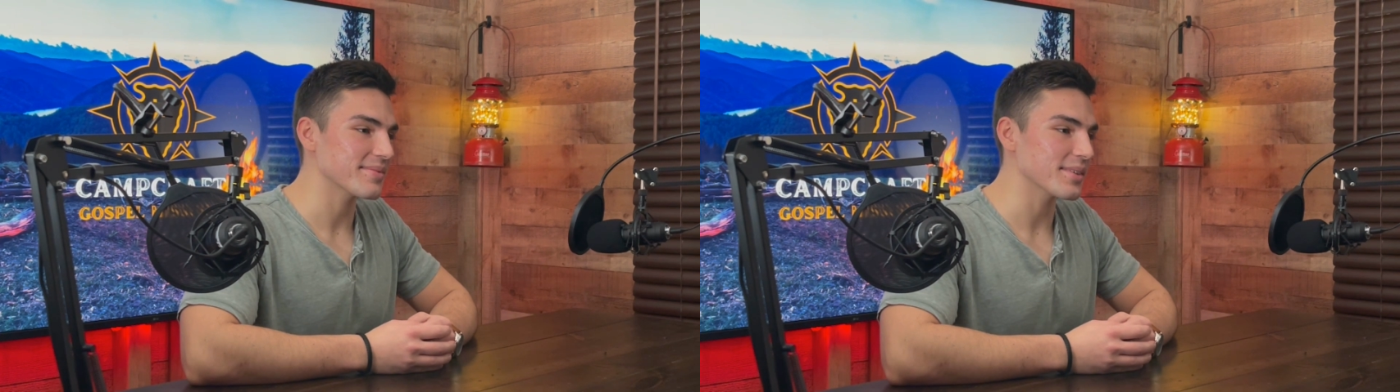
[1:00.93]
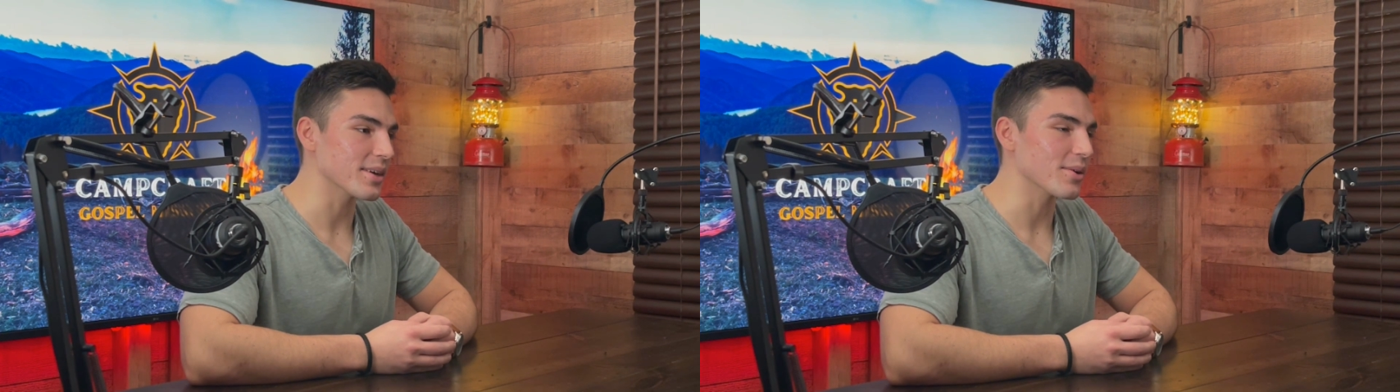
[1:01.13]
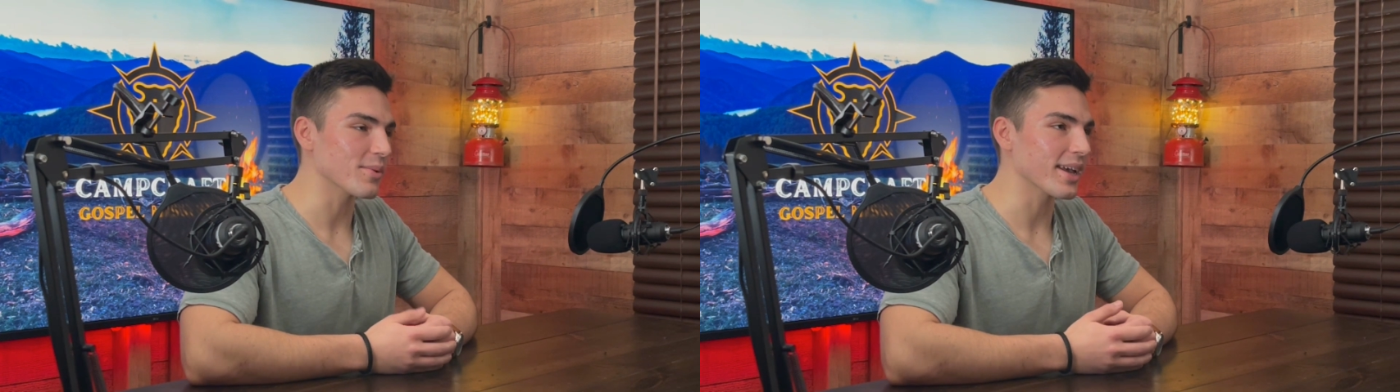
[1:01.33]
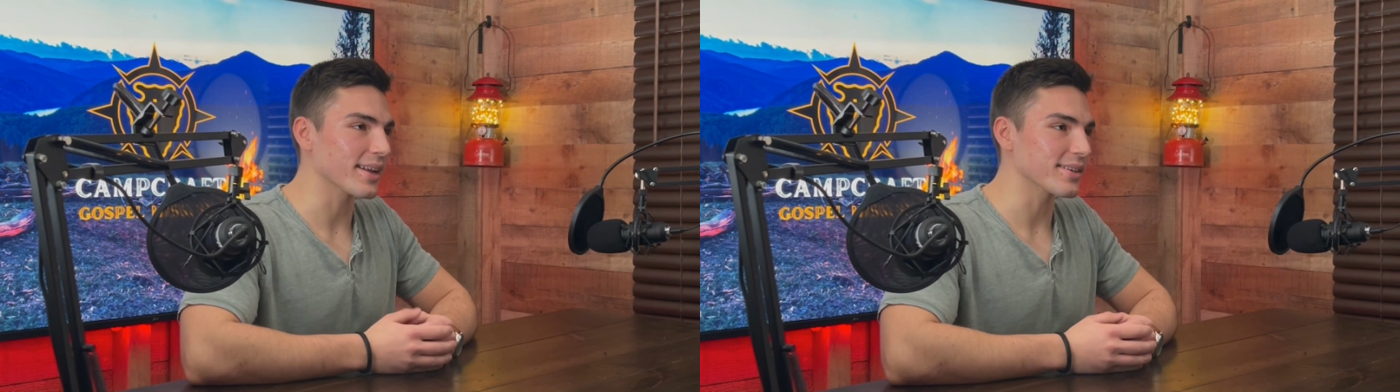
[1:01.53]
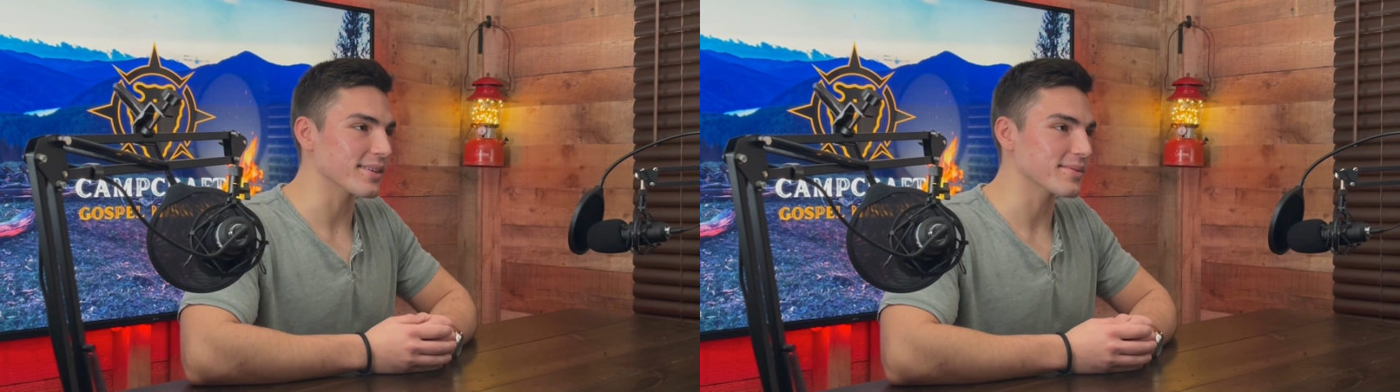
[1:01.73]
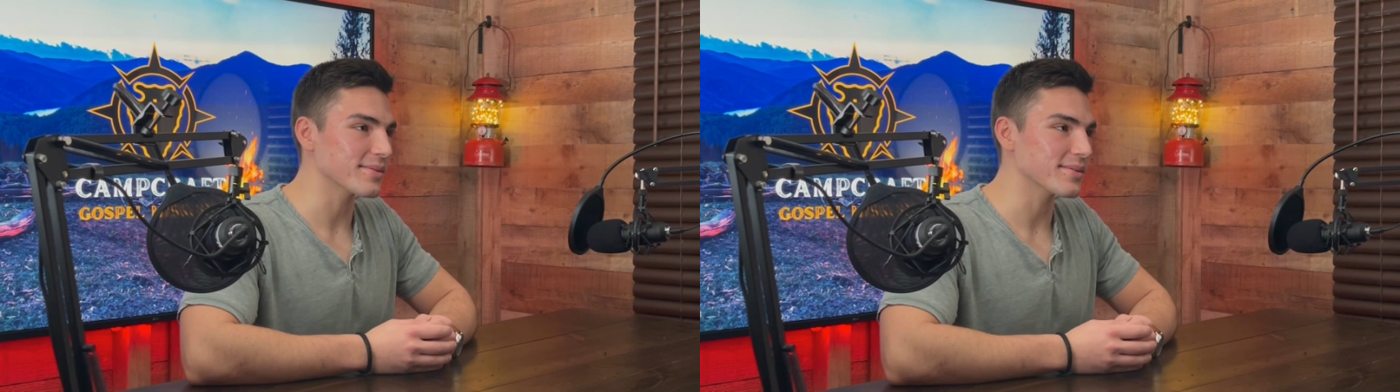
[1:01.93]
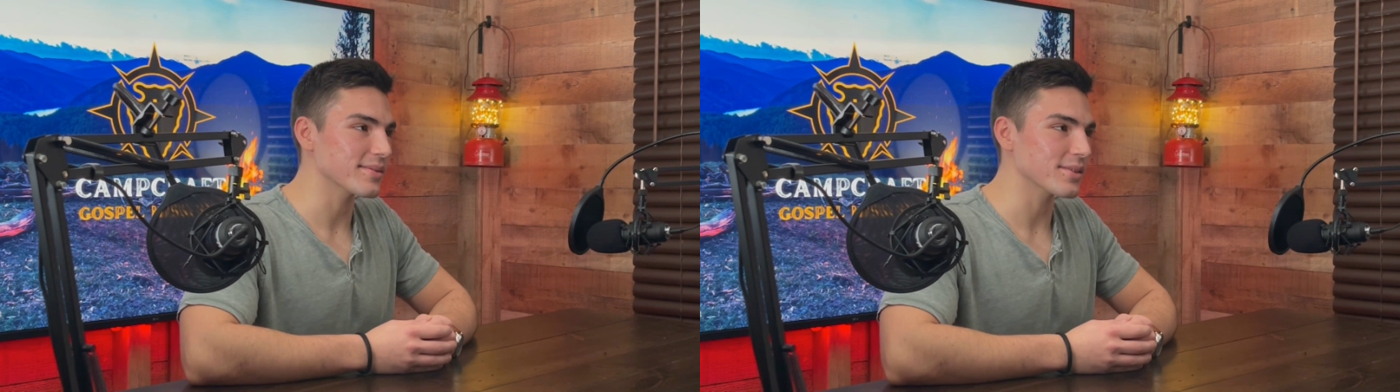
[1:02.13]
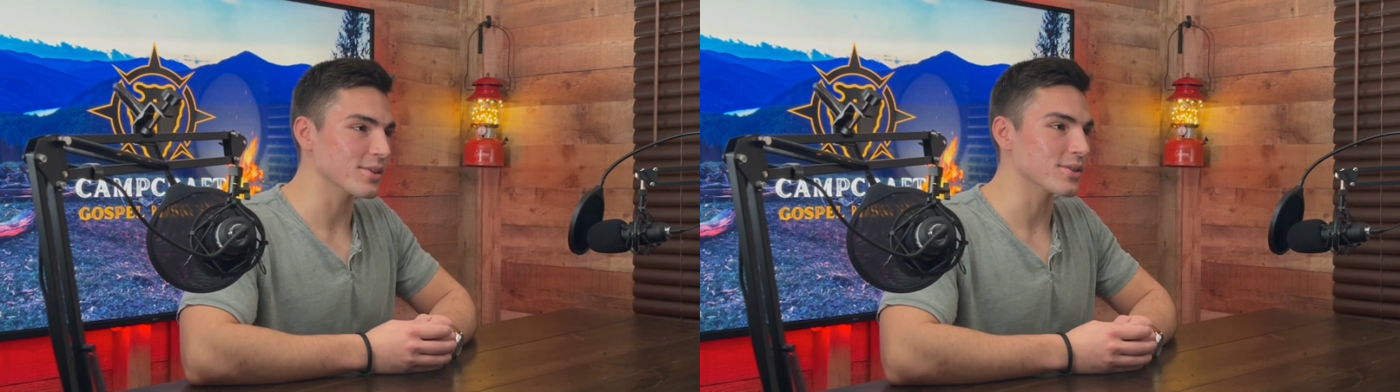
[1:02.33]
we had a
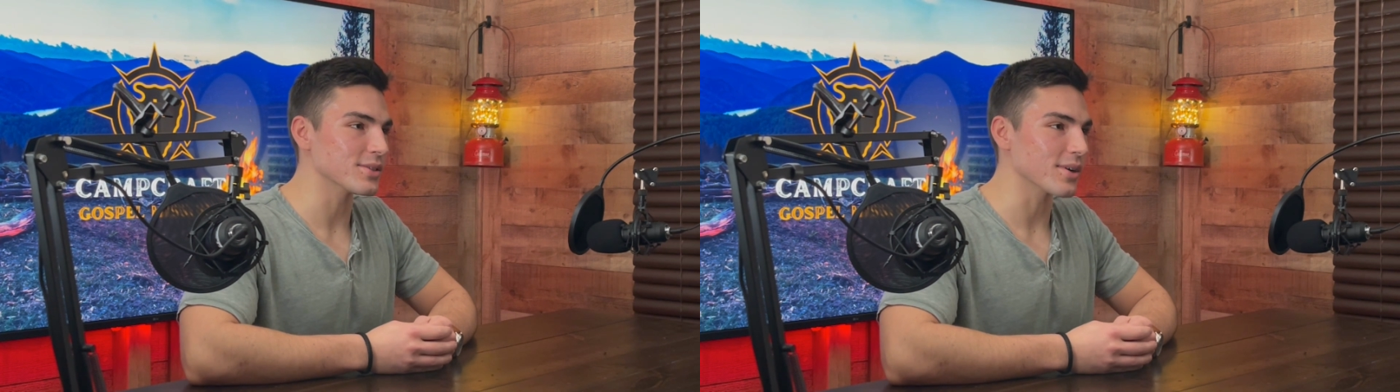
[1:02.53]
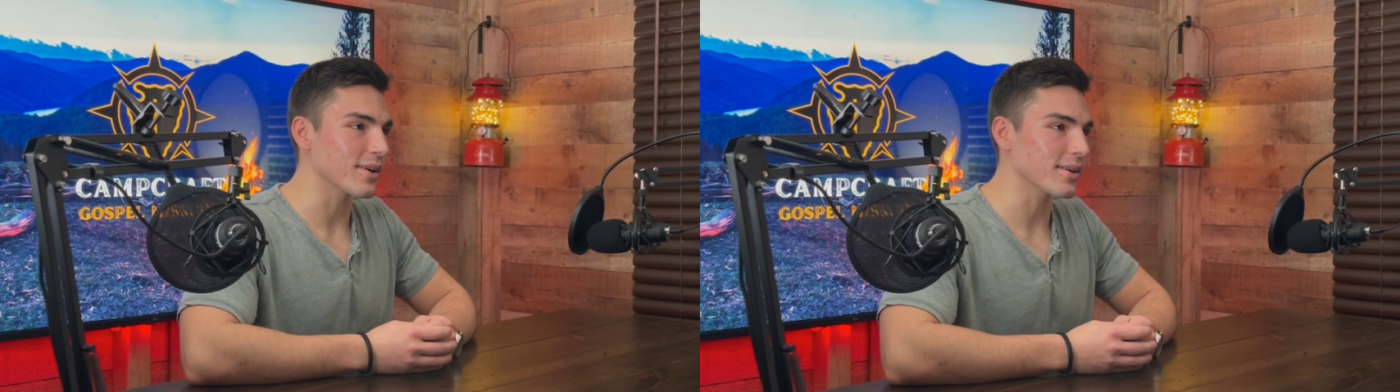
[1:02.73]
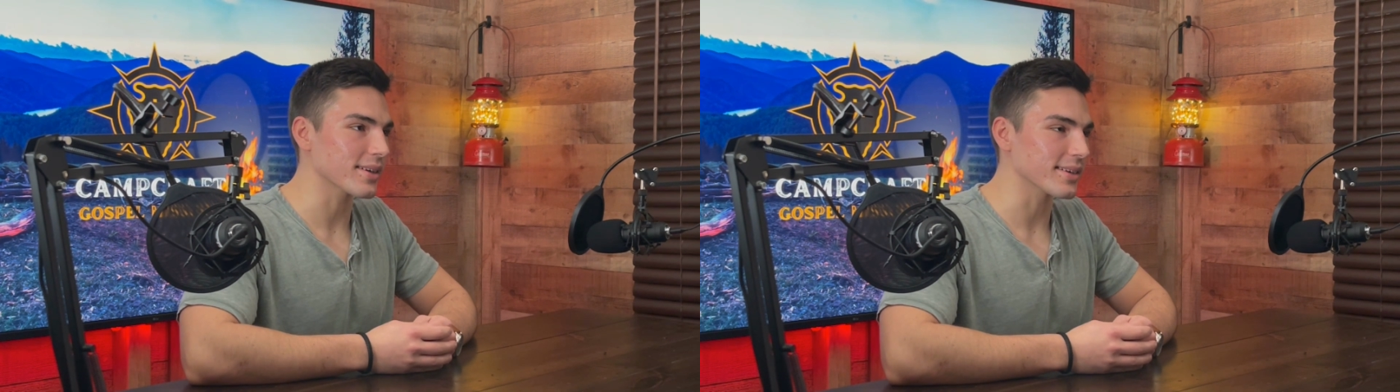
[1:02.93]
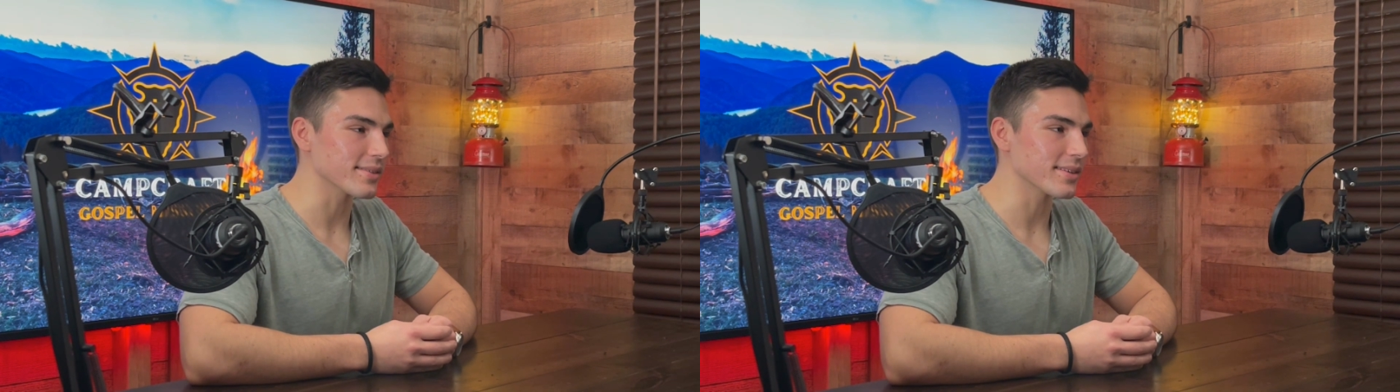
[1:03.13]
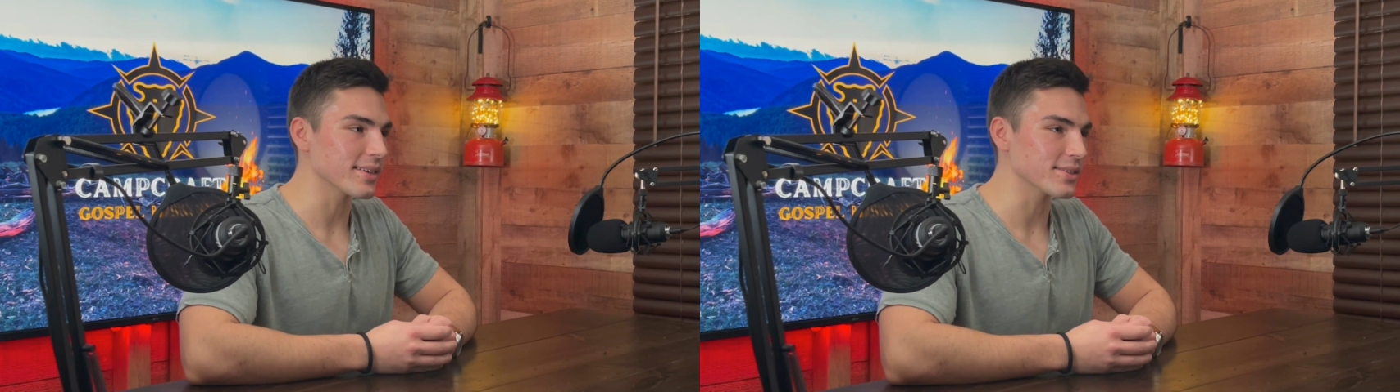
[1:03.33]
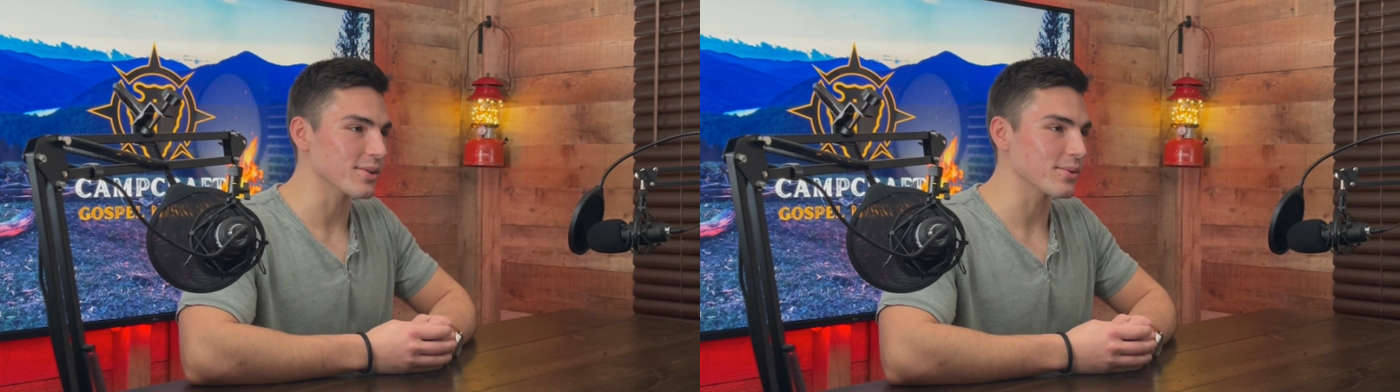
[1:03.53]
good talk, and he's